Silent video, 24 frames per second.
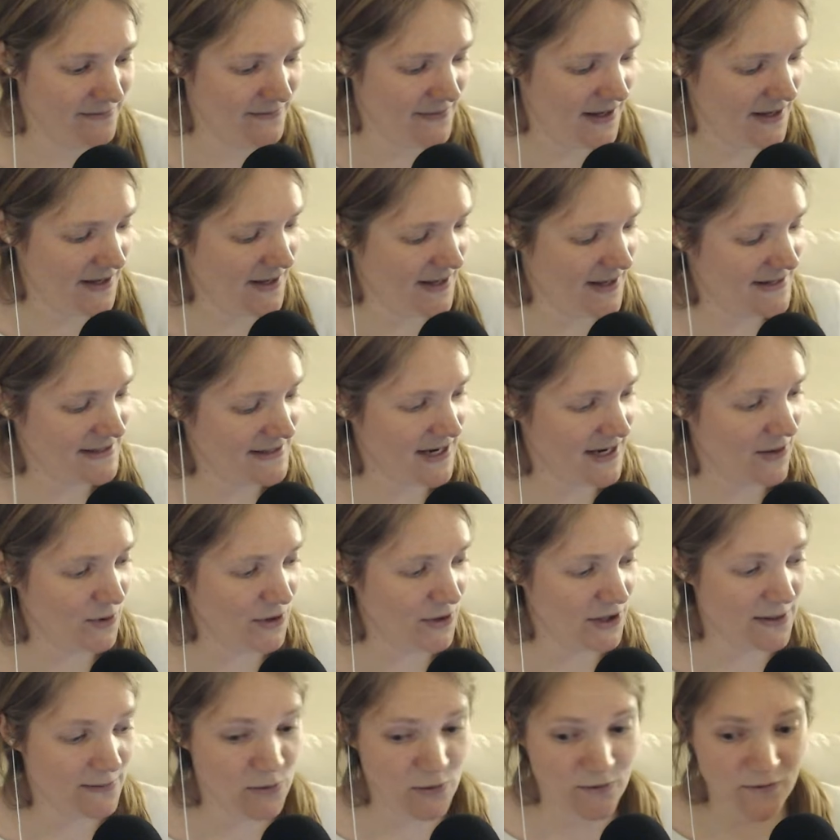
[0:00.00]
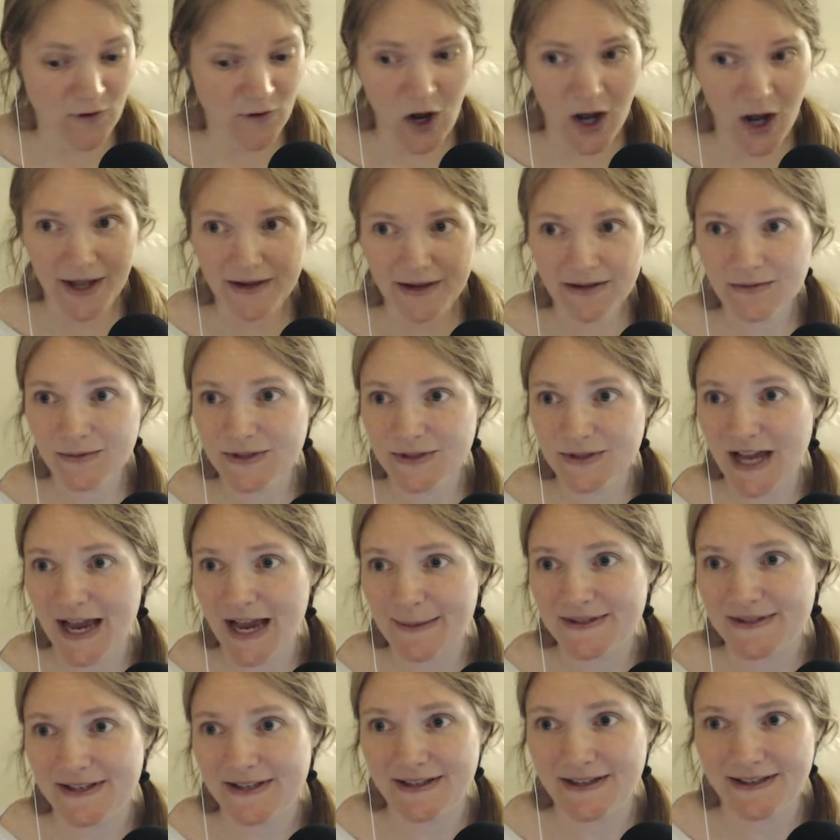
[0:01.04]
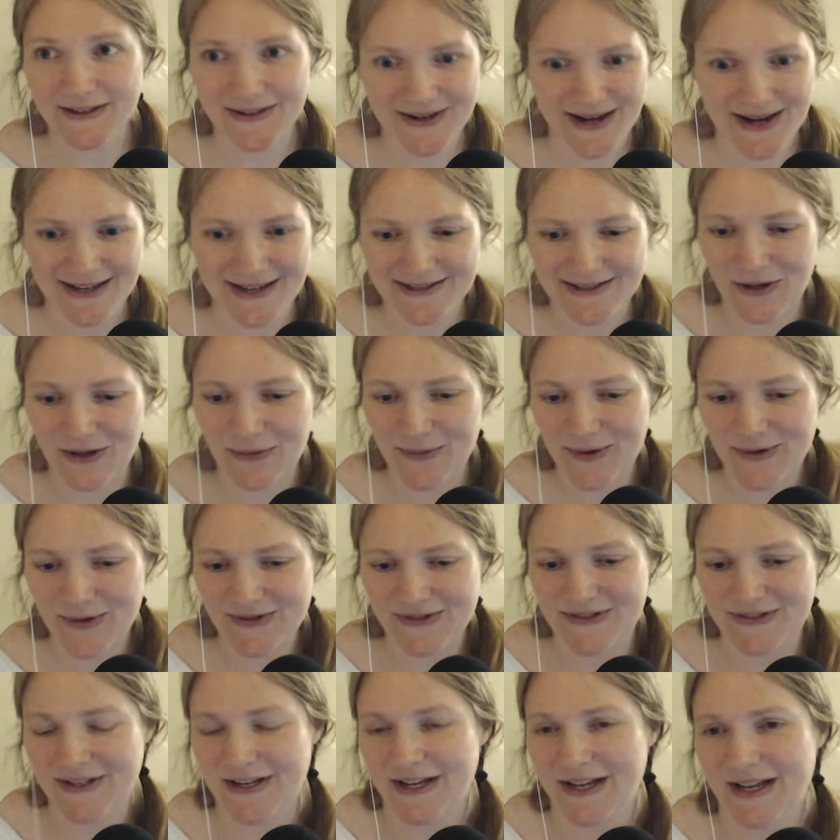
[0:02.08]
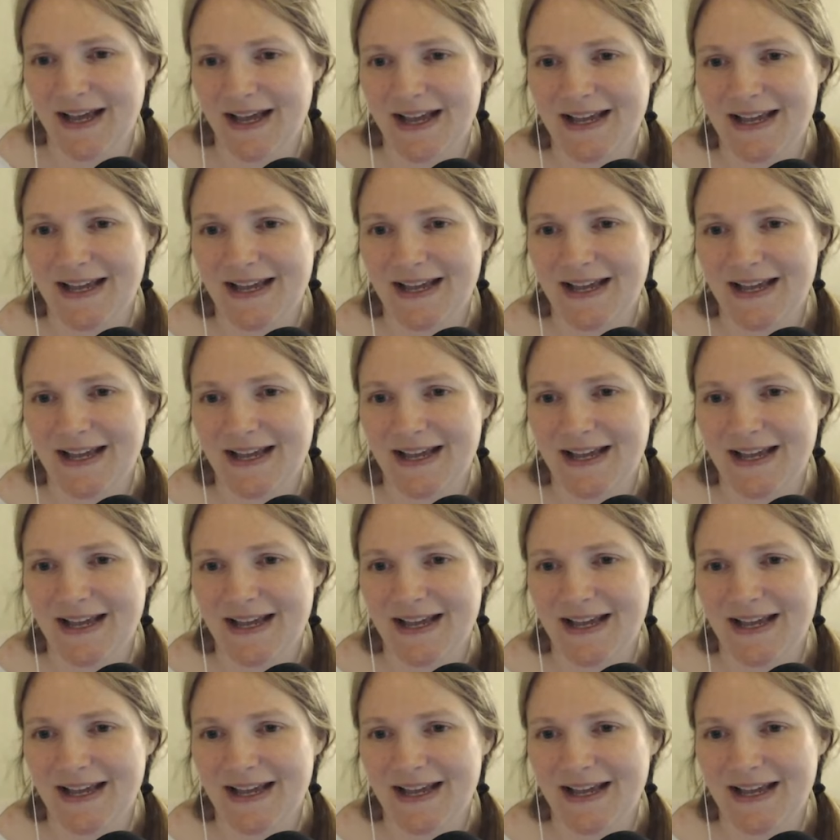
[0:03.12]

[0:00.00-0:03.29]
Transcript: And we're going to move on. What time is it? Okay, it's almost.